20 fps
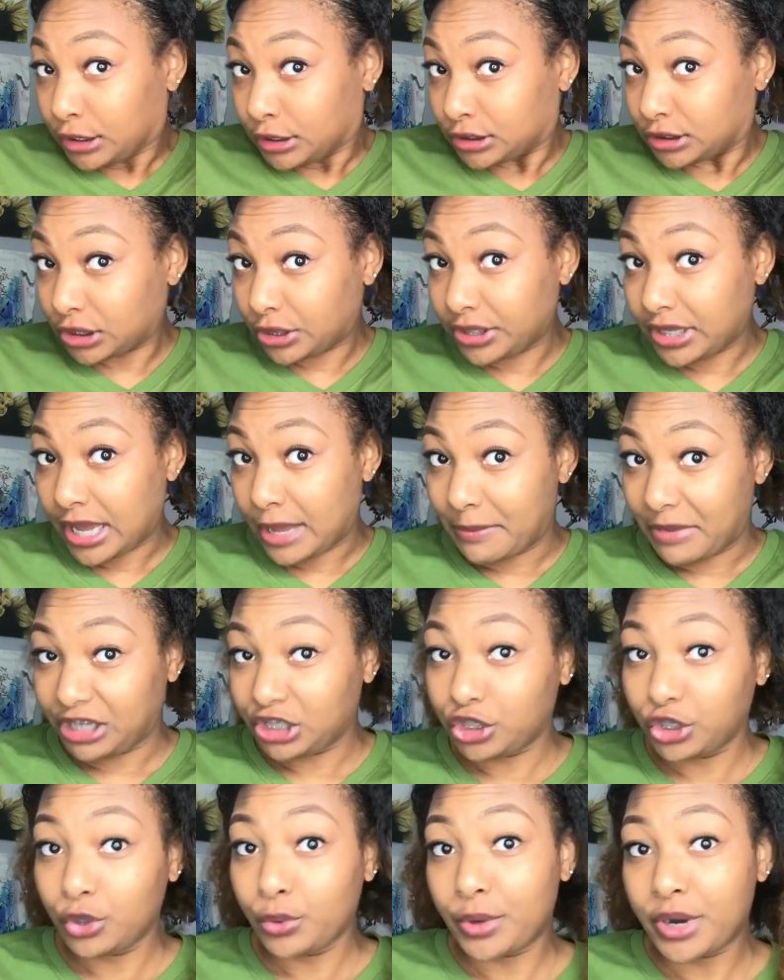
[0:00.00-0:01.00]
So yeah, make
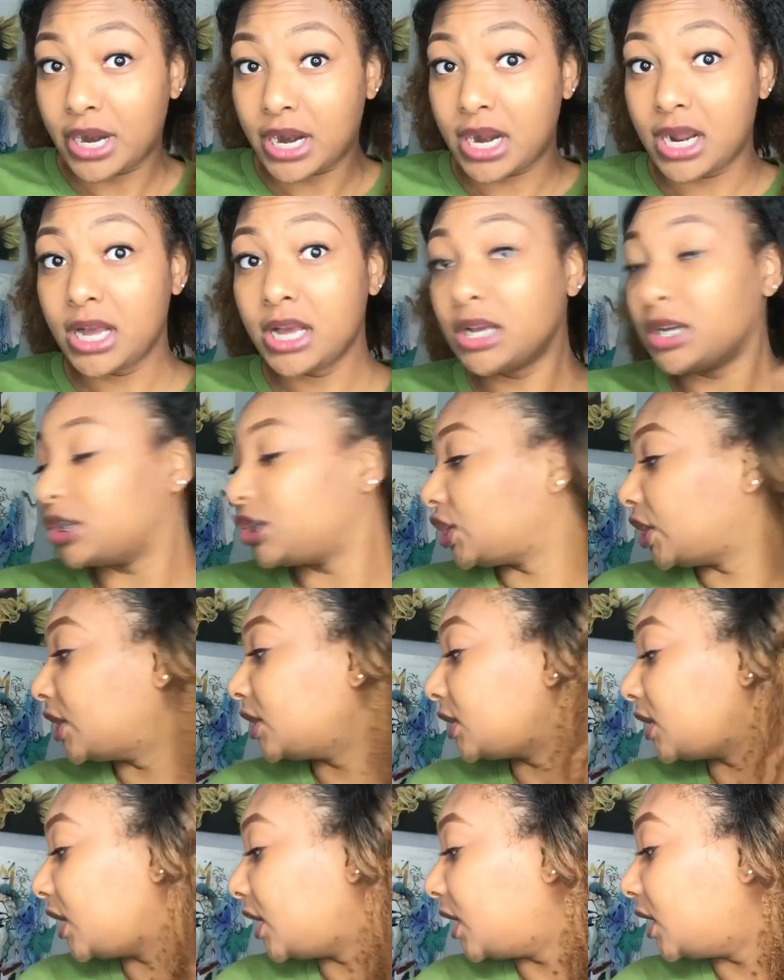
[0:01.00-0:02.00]
sure you wear a
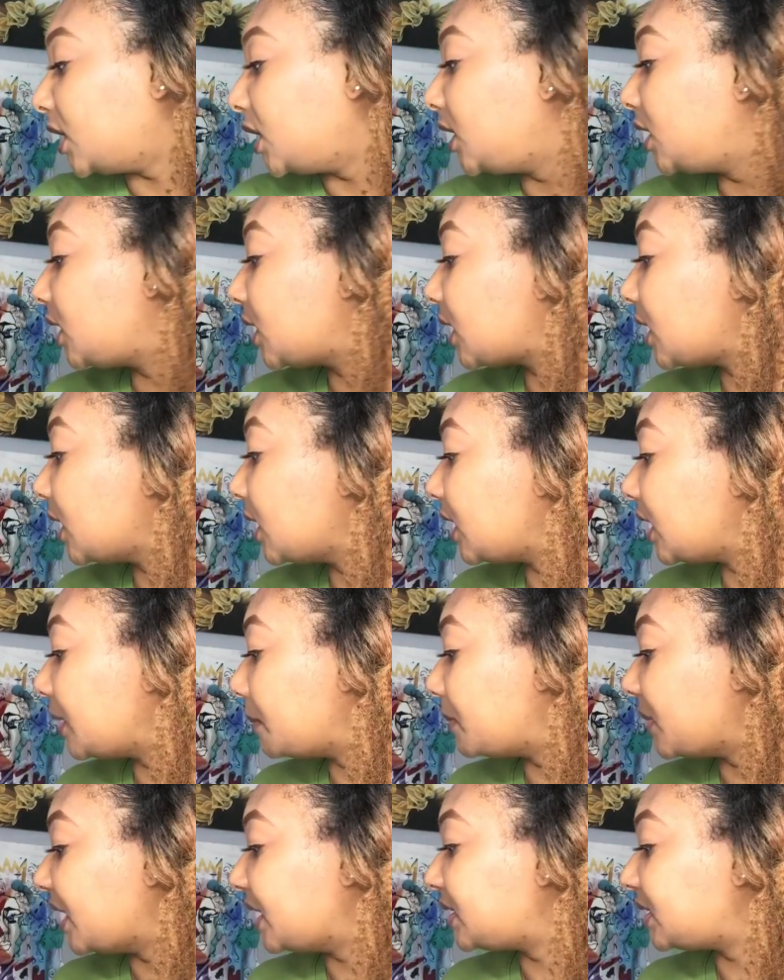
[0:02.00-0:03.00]
shirt that can
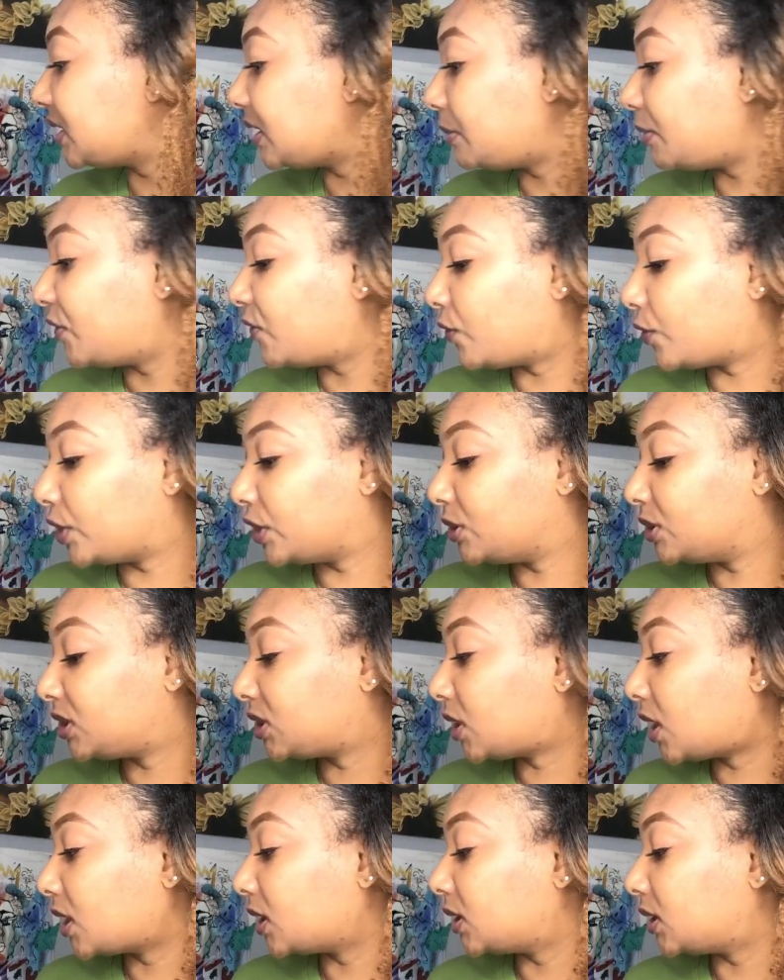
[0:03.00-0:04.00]
get messy before you
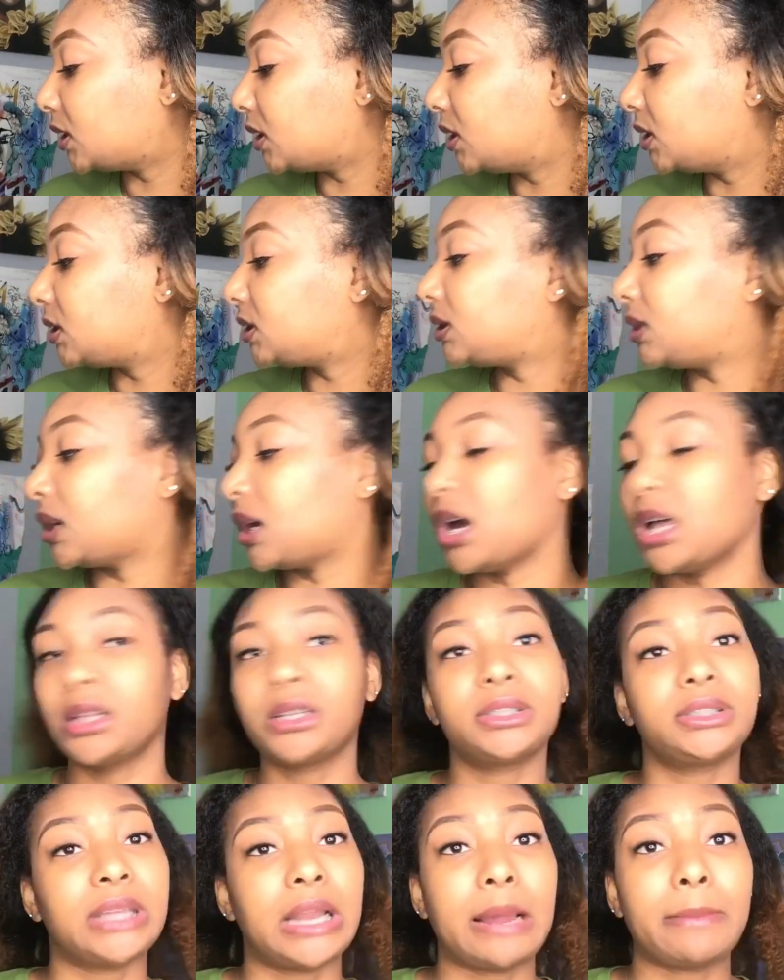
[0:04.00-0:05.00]
start this. The
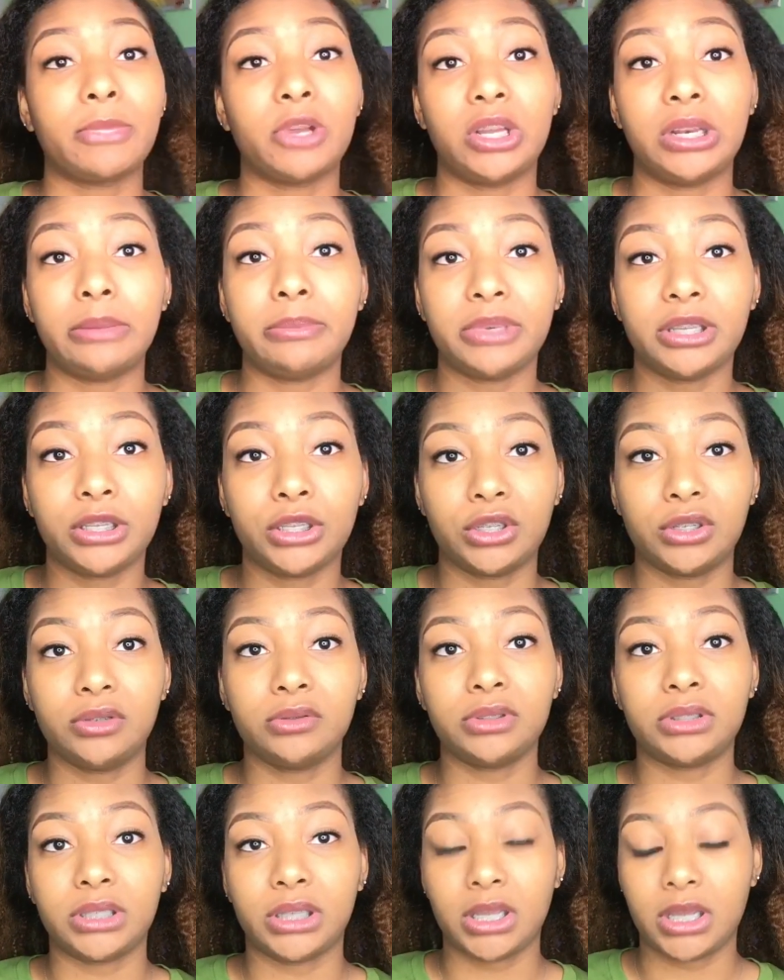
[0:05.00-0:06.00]
colors that I'm gonna be
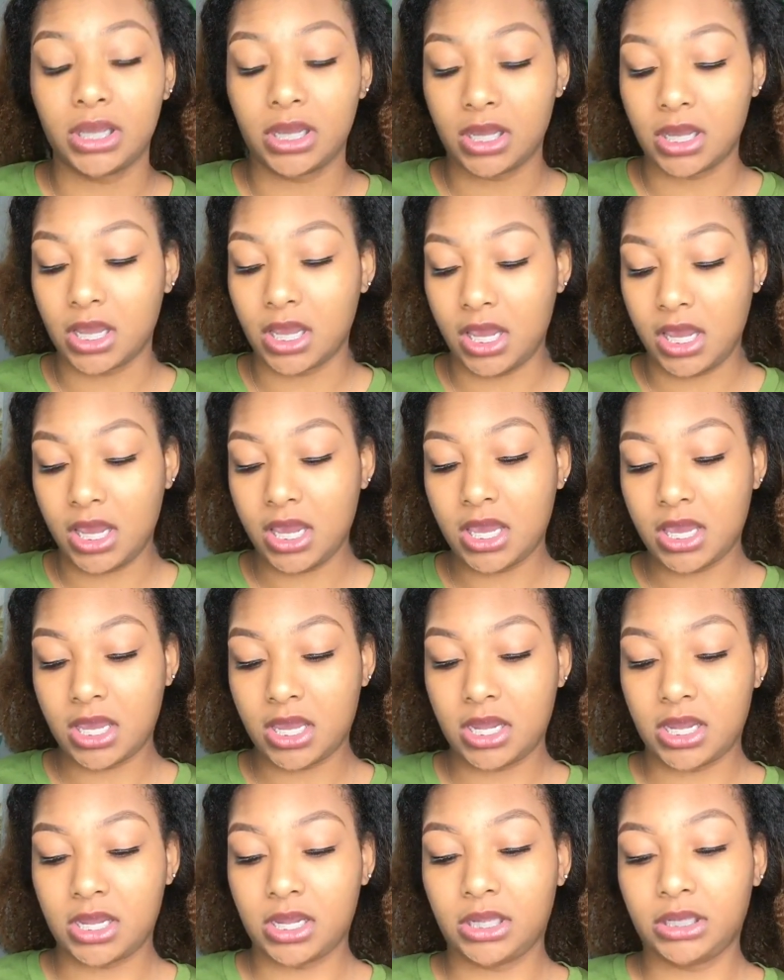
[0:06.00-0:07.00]
using
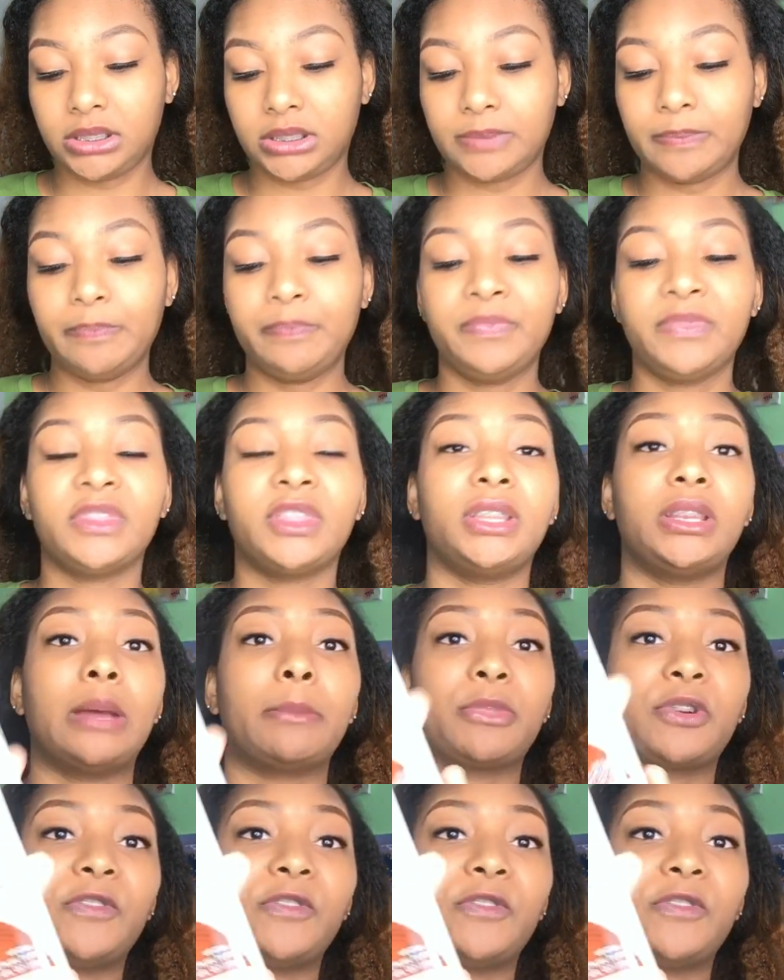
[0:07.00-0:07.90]
is the number